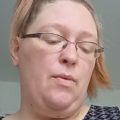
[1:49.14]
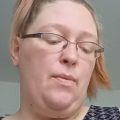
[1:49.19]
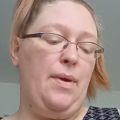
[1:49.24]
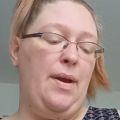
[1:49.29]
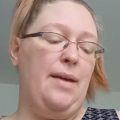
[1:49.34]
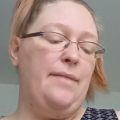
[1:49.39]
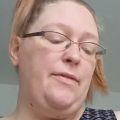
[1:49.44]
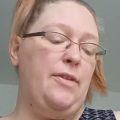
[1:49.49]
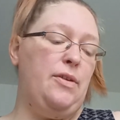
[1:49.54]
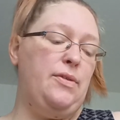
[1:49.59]

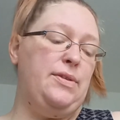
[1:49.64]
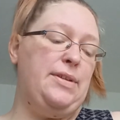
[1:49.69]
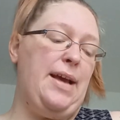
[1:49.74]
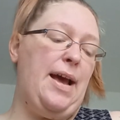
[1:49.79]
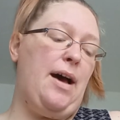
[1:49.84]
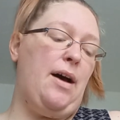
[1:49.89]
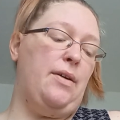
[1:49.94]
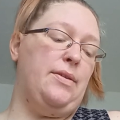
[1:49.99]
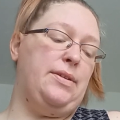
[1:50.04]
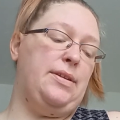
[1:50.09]
We have no
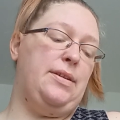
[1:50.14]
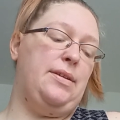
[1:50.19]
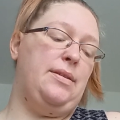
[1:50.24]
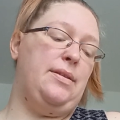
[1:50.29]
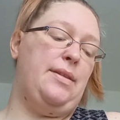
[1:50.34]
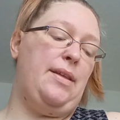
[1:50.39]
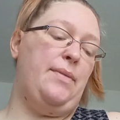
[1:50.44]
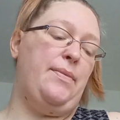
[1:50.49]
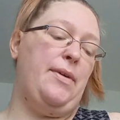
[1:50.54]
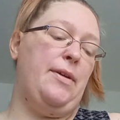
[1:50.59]
doubt
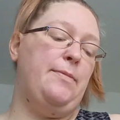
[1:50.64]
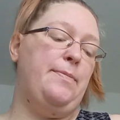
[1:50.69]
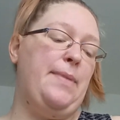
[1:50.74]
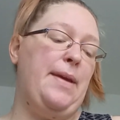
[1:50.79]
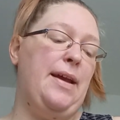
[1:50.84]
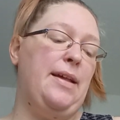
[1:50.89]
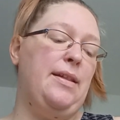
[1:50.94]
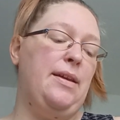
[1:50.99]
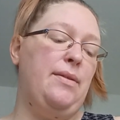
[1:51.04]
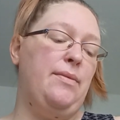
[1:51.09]
that when
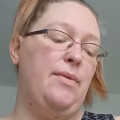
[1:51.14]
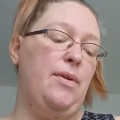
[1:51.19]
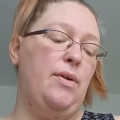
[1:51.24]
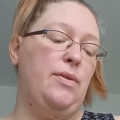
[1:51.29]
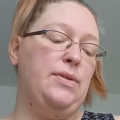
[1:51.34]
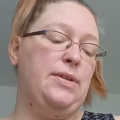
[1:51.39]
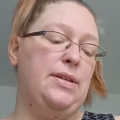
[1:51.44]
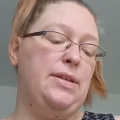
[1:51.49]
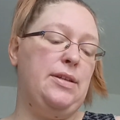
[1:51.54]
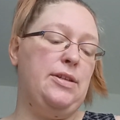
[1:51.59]
Bailey
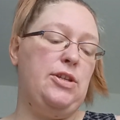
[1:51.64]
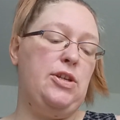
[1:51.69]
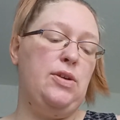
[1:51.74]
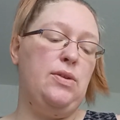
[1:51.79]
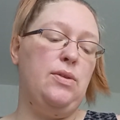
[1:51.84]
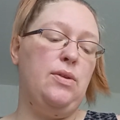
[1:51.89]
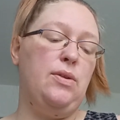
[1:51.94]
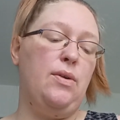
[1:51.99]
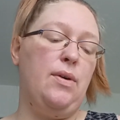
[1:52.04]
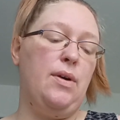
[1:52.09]
wrote
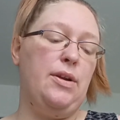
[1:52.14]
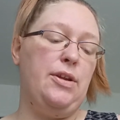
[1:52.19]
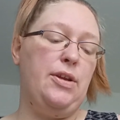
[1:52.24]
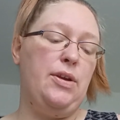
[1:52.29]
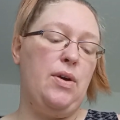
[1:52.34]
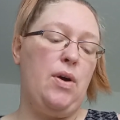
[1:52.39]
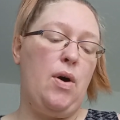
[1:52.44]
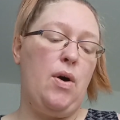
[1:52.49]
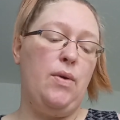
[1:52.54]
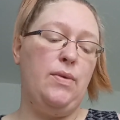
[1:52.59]
to Lord
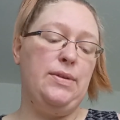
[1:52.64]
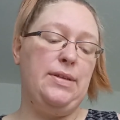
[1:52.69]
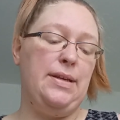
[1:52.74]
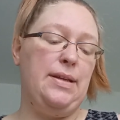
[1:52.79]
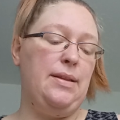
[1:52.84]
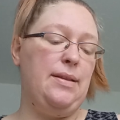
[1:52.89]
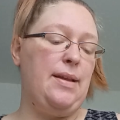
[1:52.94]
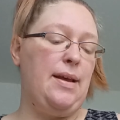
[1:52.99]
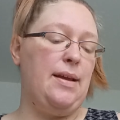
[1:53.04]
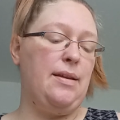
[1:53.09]

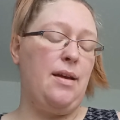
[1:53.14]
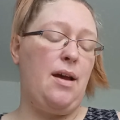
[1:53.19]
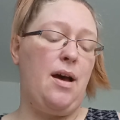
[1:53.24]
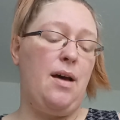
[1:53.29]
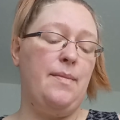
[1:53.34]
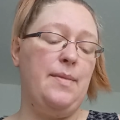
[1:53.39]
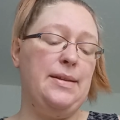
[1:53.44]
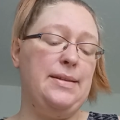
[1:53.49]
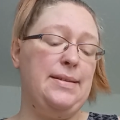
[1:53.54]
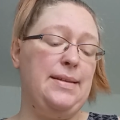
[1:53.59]
Houghton that
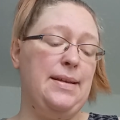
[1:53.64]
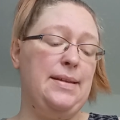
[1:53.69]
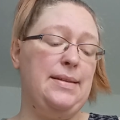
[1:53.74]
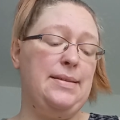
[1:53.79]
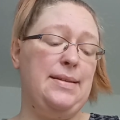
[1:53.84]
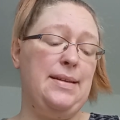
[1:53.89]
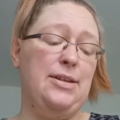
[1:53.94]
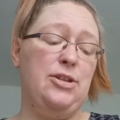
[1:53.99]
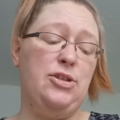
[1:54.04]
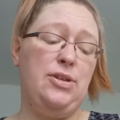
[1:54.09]
common
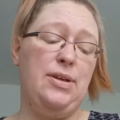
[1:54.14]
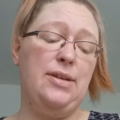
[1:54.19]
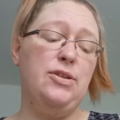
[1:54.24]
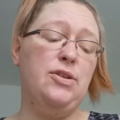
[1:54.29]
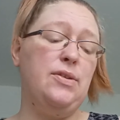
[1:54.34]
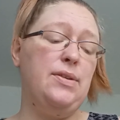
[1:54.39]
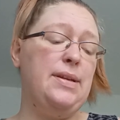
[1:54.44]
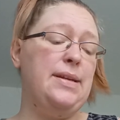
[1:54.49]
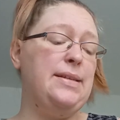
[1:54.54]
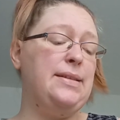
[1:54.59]
sense and
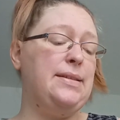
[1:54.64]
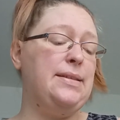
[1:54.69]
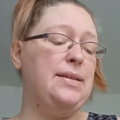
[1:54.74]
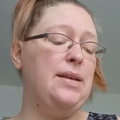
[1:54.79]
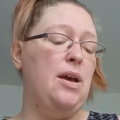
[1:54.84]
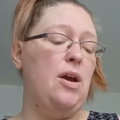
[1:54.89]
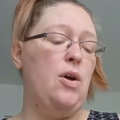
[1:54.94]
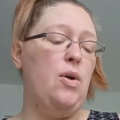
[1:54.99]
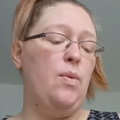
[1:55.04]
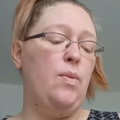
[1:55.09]
gentleness
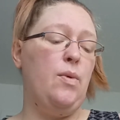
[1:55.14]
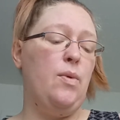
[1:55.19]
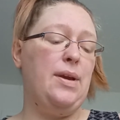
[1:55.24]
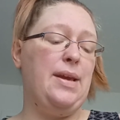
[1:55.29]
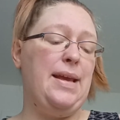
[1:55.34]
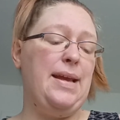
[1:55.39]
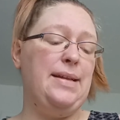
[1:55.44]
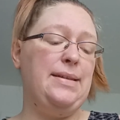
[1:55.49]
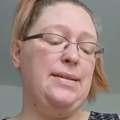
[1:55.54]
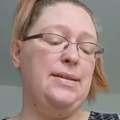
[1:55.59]
were
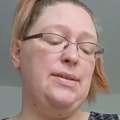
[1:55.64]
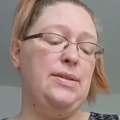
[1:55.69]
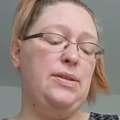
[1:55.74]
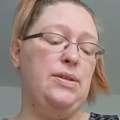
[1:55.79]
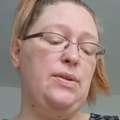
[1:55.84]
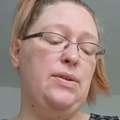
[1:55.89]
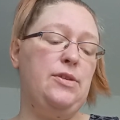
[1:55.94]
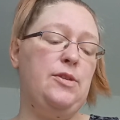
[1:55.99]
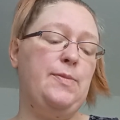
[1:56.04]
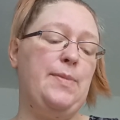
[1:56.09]
Keats's
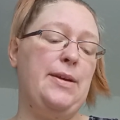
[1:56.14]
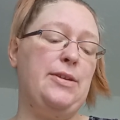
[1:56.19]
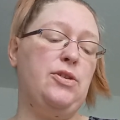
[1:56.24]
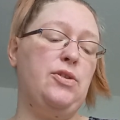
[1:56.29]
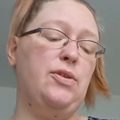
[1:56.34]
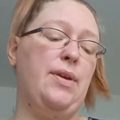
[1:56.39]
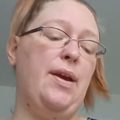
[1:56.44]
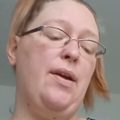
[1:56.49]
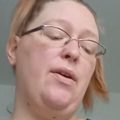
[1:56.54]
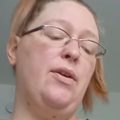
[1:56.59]
two
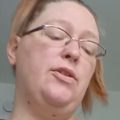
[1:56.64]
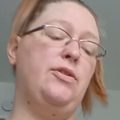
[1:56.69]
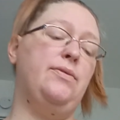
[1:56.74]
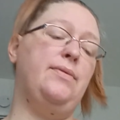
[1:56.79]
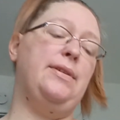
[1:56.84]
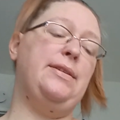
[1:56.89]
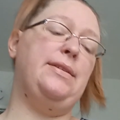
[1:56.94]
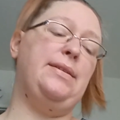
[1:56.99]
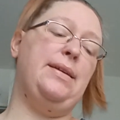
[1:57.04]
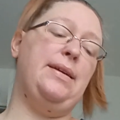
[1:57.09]
special
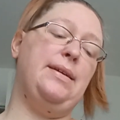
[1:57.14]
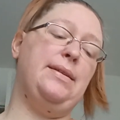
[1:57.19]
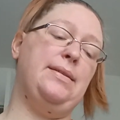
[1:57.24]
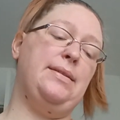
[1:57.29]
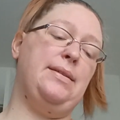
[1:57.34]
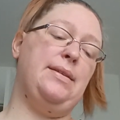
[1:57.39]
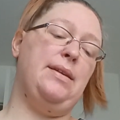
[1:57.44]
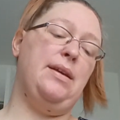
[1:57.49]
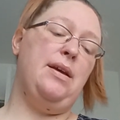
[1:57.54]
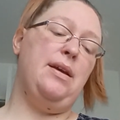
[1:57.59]

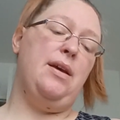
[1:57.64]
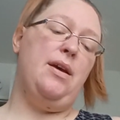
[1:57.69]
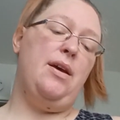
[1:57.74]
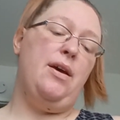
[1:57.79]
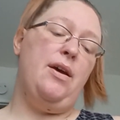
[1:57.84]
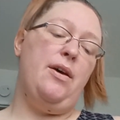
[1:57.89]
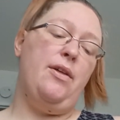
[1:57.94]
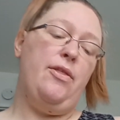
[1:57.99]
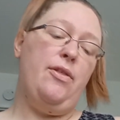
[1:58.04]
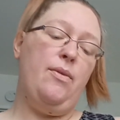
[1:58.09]
characteristics,
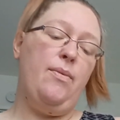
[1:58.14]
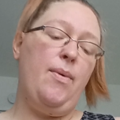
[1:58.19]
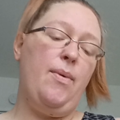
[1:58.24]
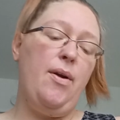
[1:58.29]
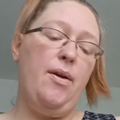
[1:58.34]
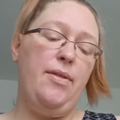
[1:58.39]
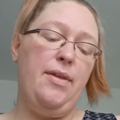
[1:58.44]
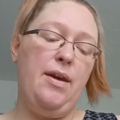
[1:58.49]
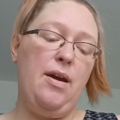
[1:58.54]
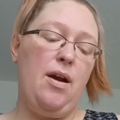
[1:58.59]
the
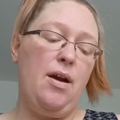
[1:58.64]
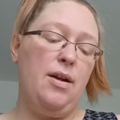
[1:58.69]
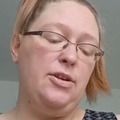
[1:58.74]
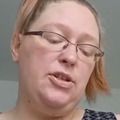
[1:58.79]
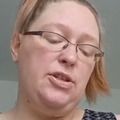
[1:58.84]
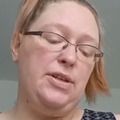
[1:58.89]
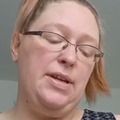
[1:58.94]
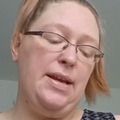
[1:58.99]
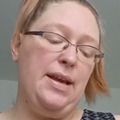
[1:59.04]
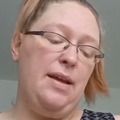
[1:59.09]
worthy
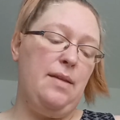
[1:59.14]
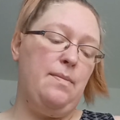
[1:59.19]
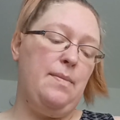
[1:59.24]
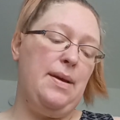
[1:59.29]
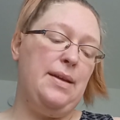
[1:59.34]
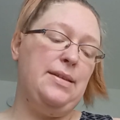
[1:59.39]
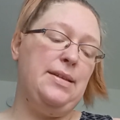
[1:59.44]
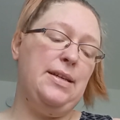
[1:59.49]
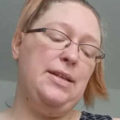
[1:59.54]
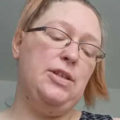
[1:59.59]
Archdeacon
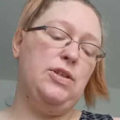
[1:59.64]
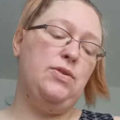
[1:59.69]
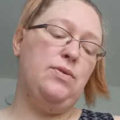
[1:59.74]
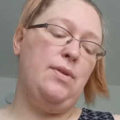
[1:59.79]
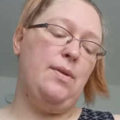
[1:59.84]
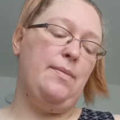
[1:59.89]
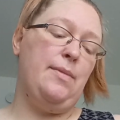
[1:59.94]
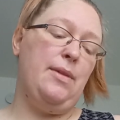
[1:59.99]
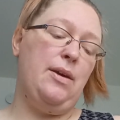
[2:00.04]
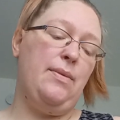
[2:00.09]
meant
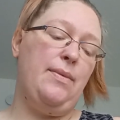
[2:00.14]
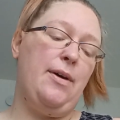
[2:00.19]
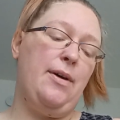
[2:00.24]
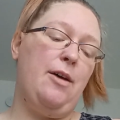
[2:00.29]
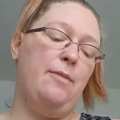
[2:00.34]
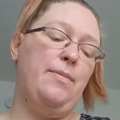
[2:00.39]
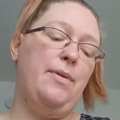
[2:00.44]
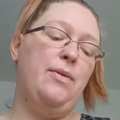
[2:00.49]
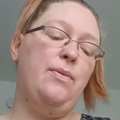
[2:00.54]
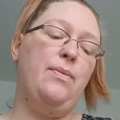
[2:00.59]
extremely
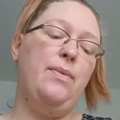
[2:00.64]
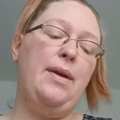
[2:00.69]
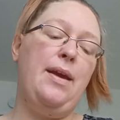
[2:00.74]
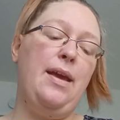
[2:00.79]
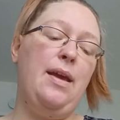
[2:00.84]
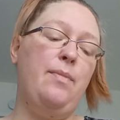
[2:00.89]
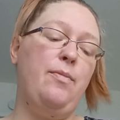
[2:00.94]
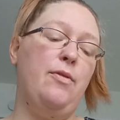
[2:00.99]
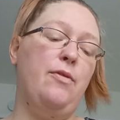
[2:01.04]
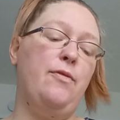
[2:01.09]
well, but
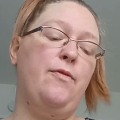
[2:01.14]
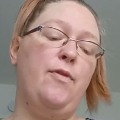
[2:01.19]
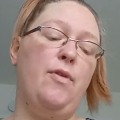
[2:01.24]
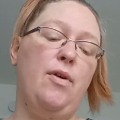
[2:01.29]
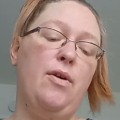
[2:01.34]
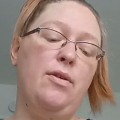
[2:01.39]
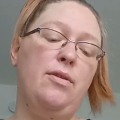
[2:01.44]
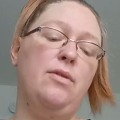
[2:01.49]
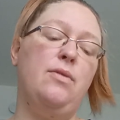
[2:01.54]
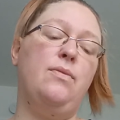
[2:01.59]
we
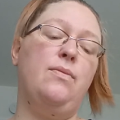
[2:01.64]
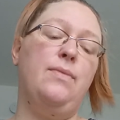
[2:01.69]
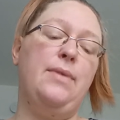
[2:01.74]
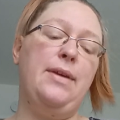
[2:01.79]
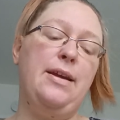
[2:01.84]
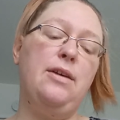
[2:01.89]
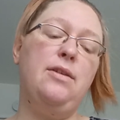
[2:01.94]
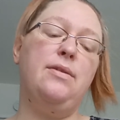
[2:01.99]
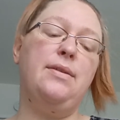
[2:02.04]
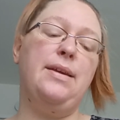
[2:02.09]
prefer the
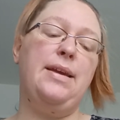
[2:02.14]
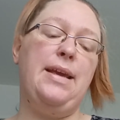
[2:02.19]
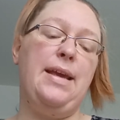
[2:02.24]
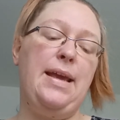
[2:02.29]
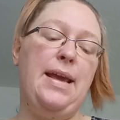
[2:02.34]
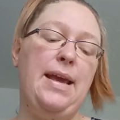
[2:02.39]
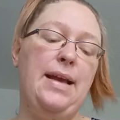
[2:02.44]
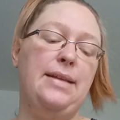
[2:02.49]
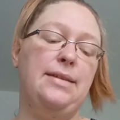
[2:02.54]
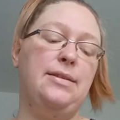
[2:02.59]
real
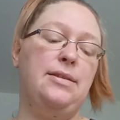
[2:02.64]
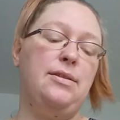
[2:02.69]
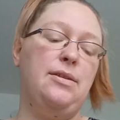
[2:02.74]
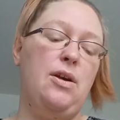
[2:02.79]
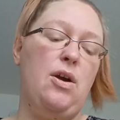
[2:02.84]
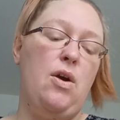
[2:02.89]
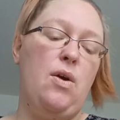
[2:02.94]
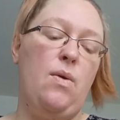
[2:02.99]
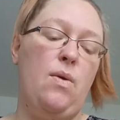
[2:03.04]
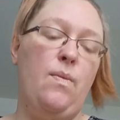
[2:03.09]
Keats
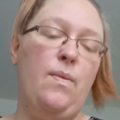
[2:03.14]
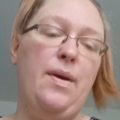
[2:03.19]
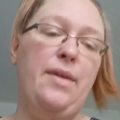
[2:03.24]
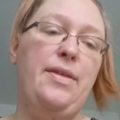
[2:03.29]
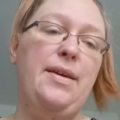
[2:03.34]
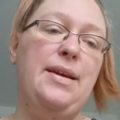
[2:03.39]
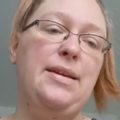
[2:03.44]
with